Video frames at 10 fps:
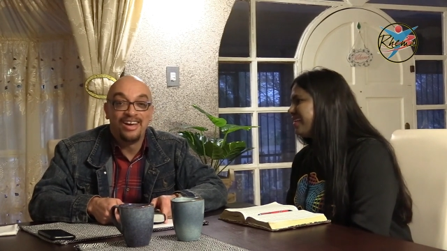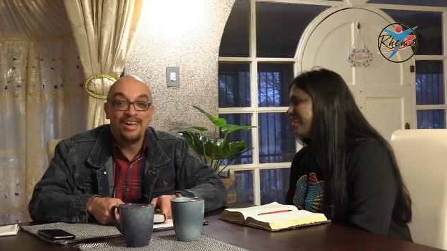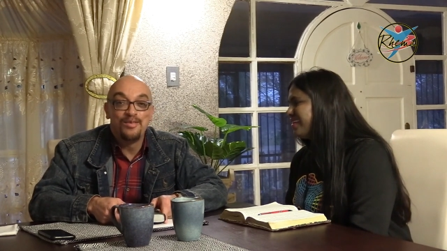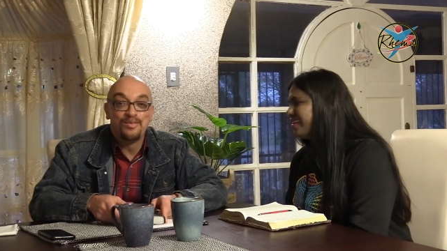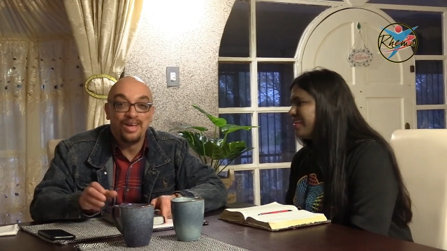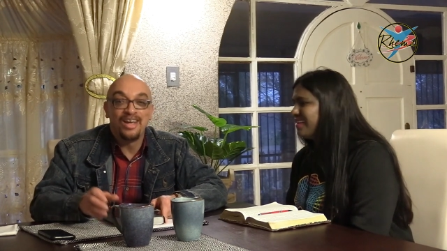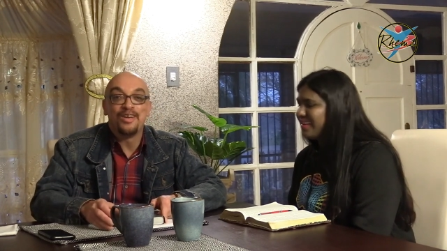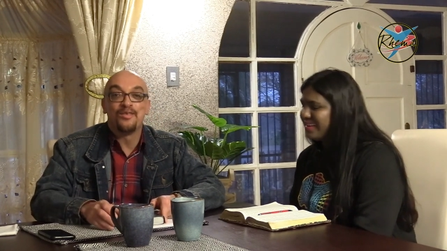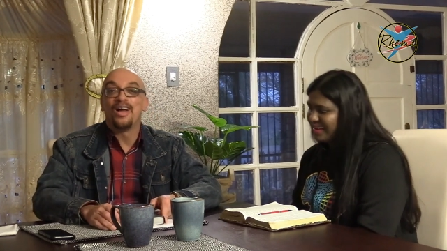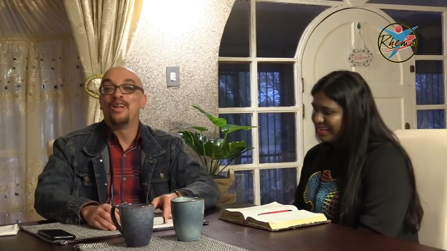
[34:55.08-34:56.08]
Speaker 1: amen
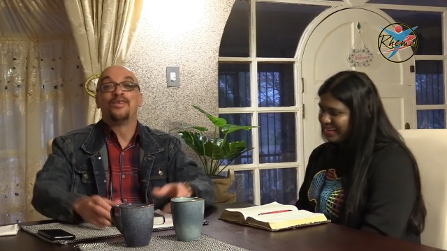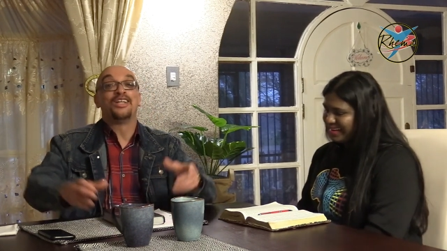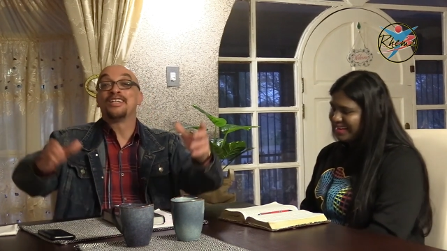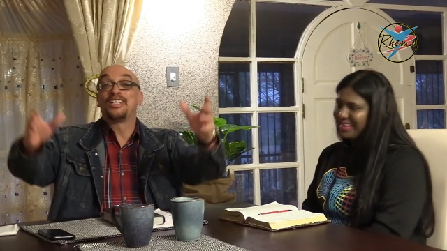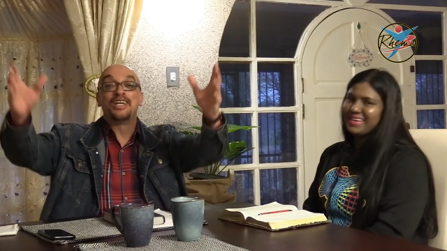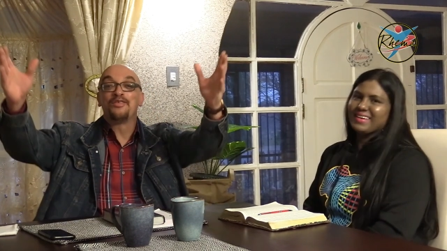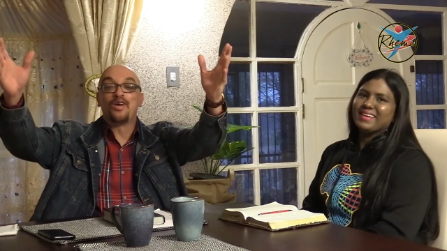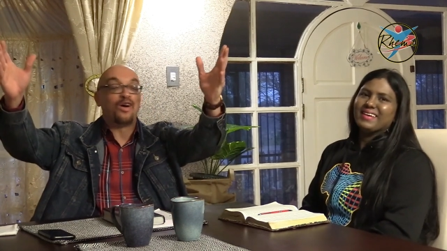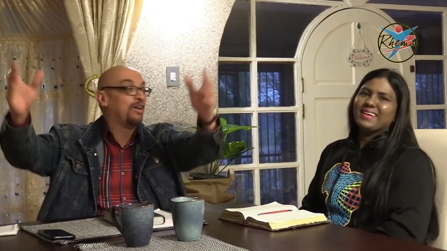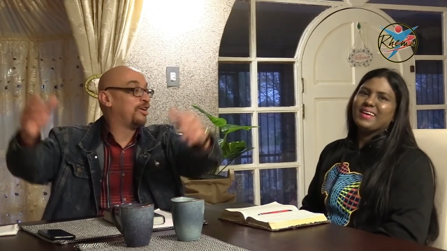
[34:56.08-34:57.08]
well we just give
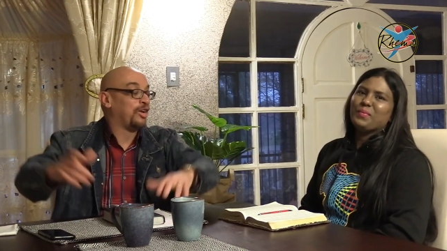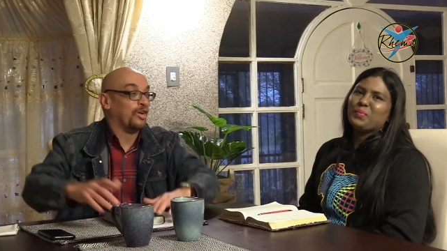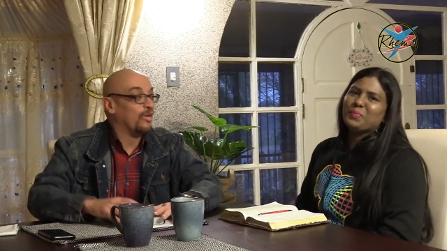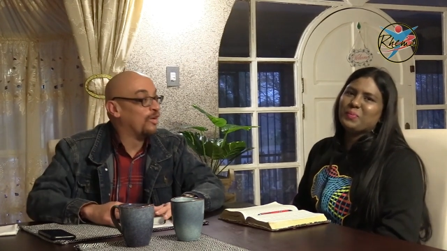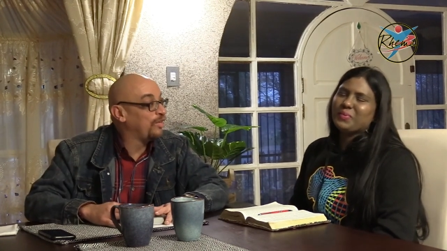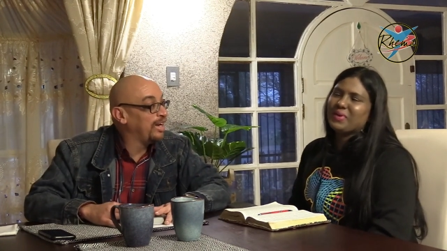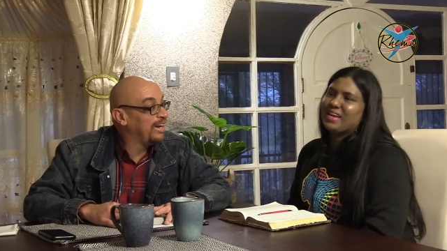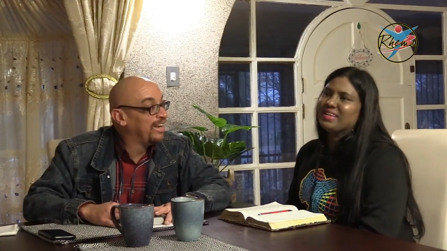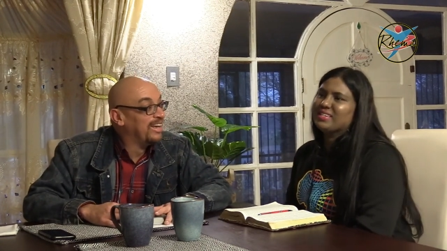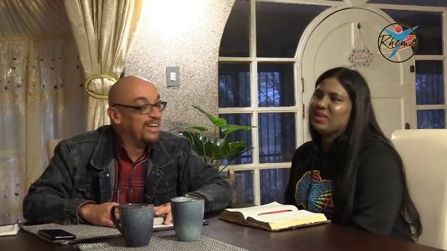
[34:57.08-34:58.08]
god the glory
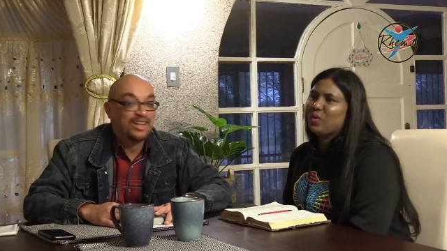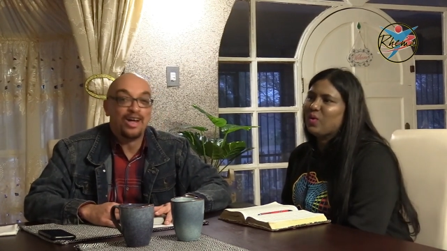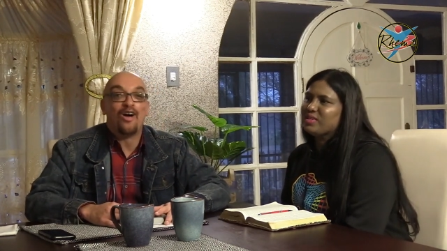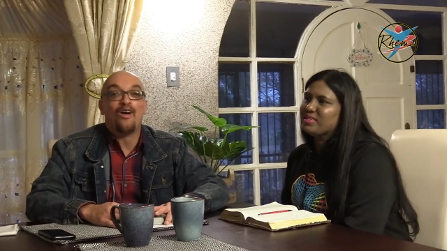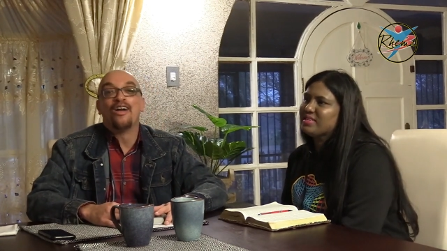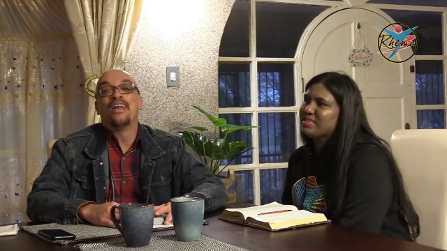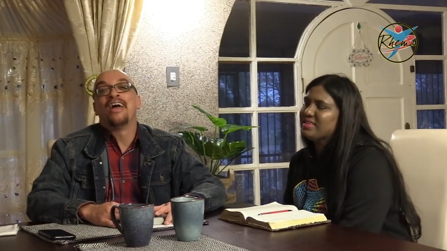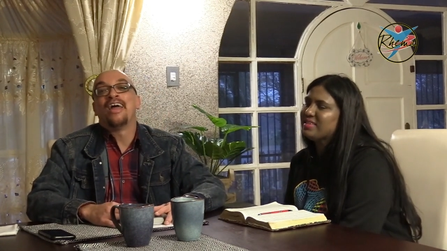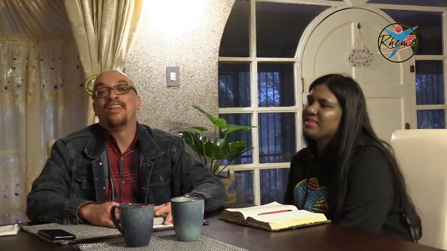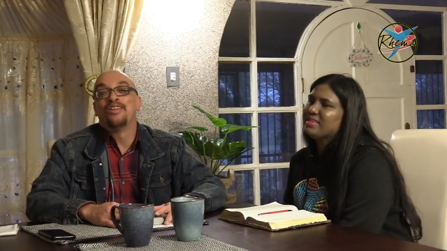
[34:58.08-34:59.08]
praise the, lord. the honor
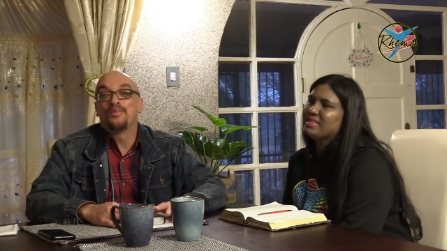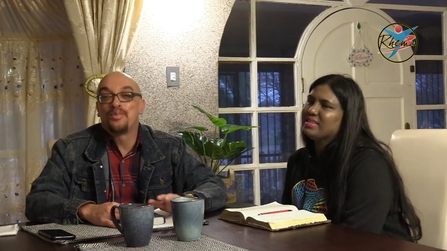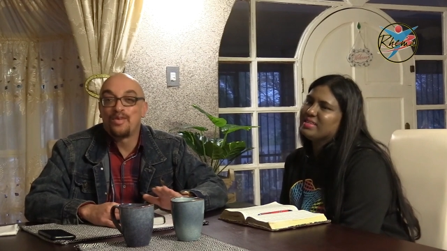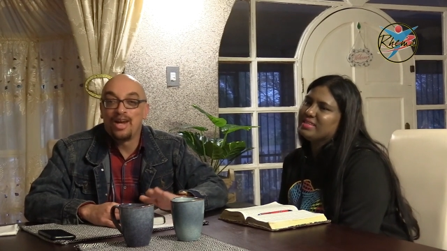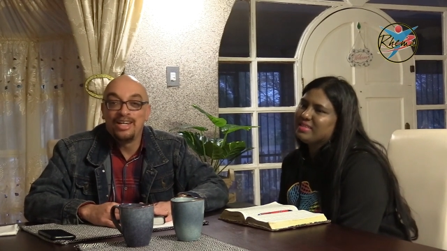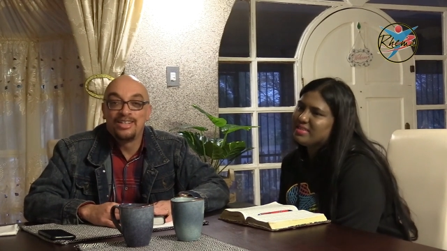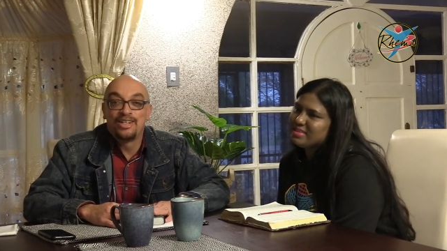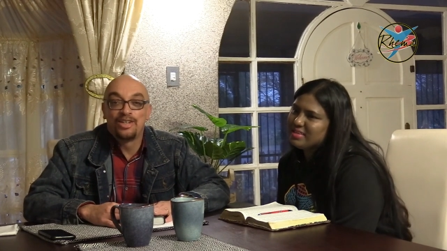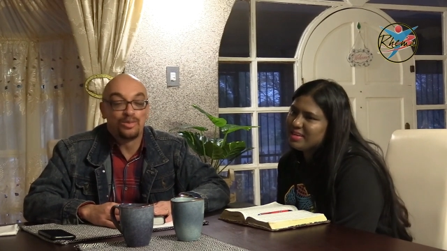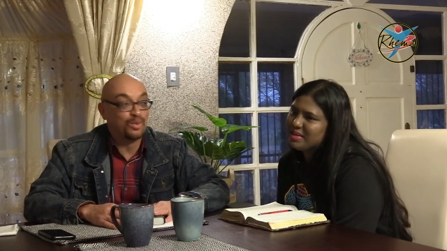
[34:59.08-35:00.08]
and the praise
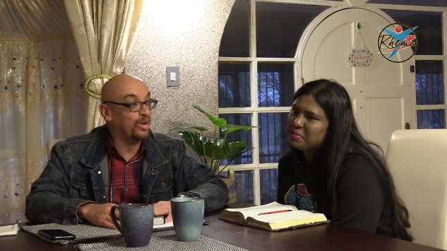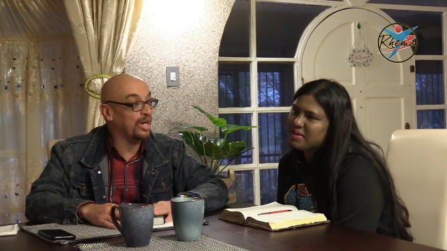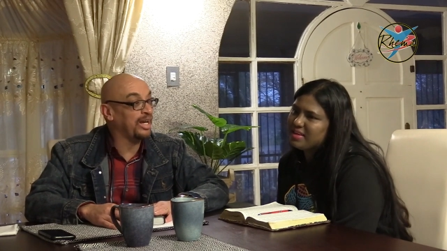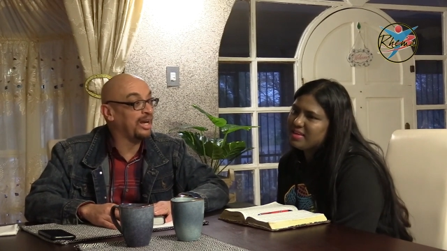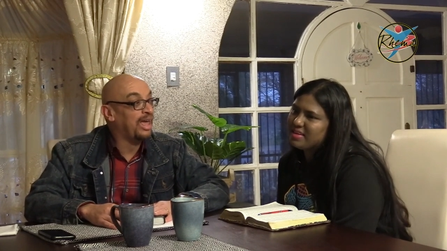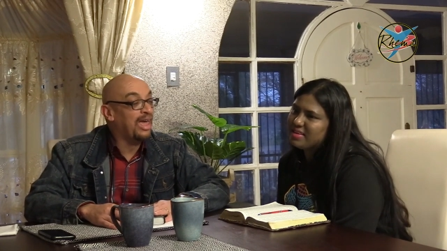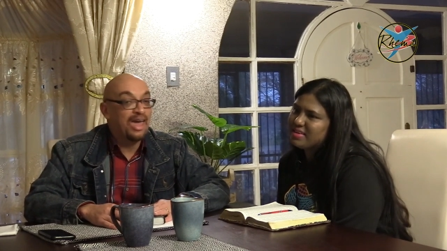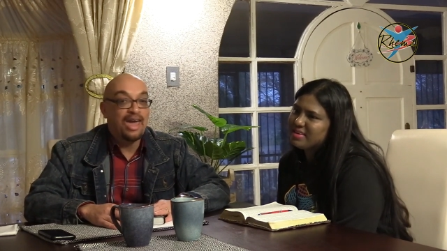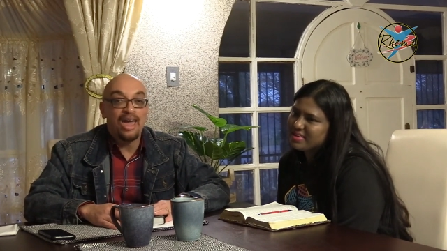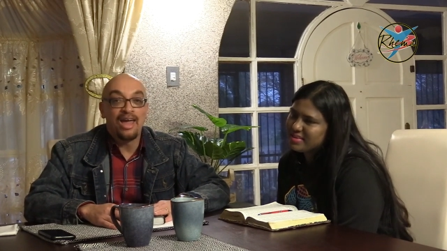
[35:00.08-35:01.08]
this morning
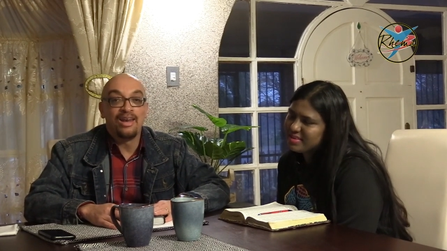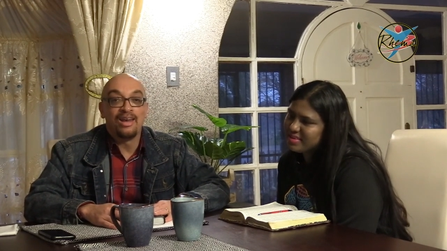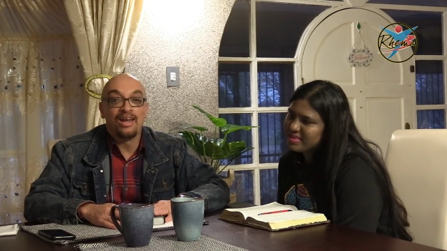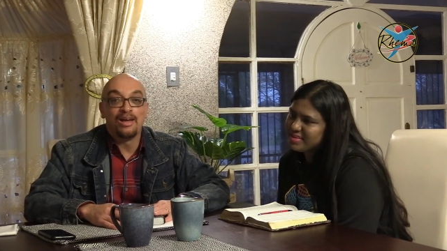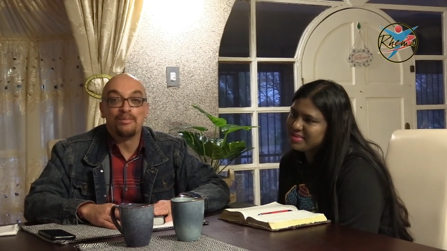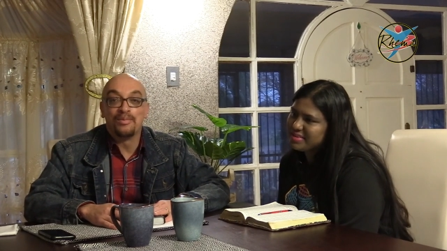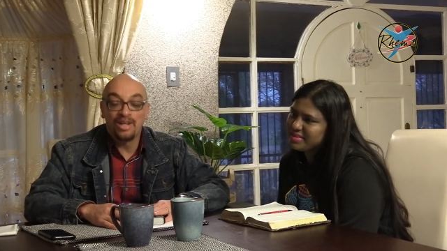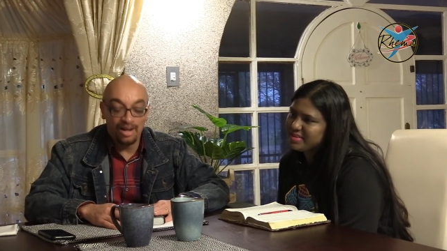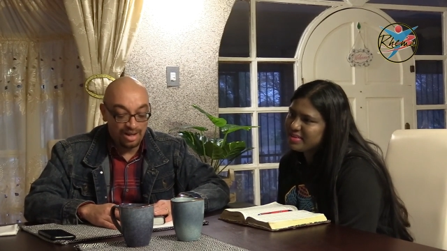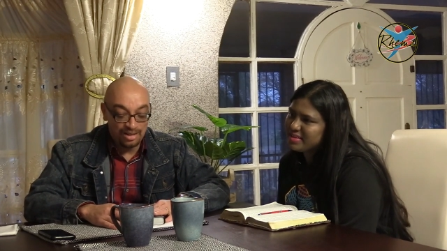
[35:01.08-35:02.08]
and um,
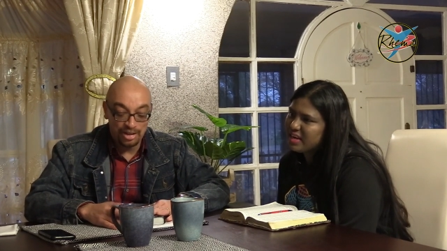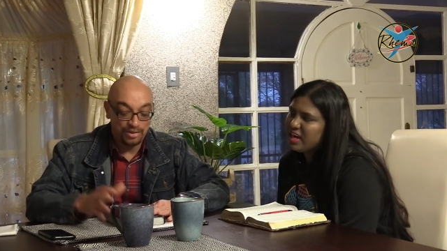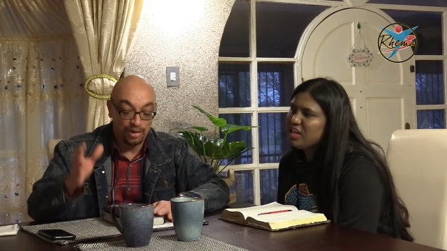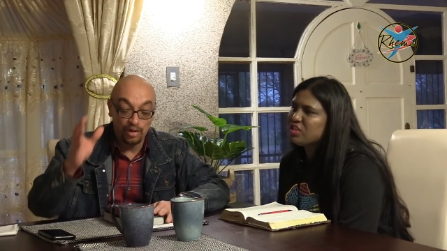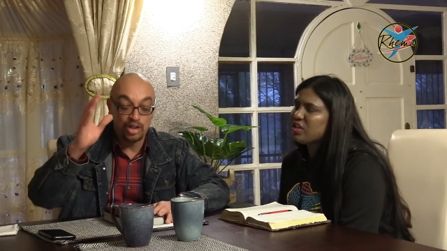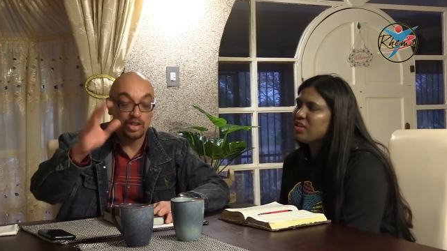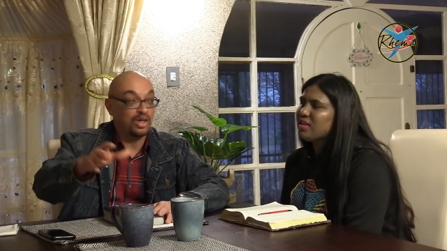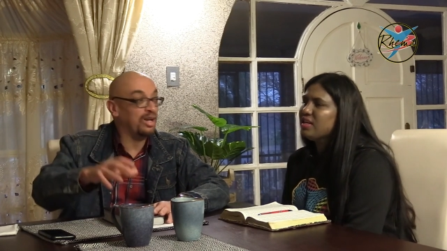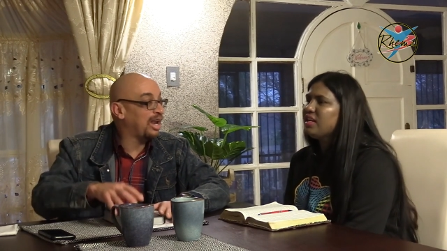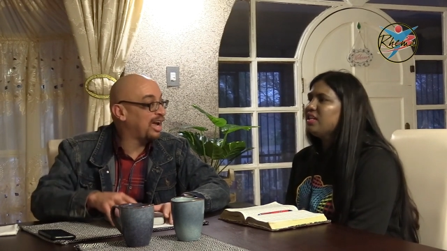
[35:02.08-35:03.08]
yeah just focus it's,
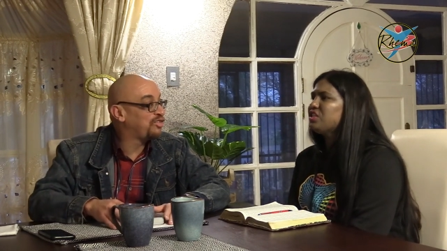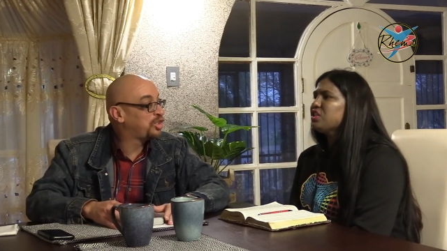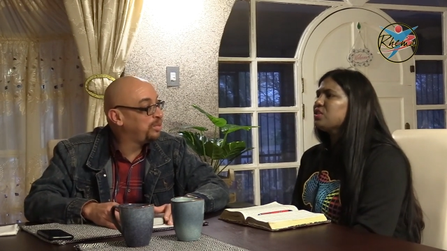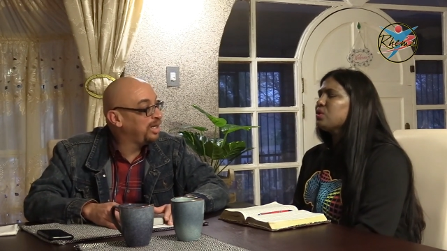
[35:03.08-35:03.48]
on life it's just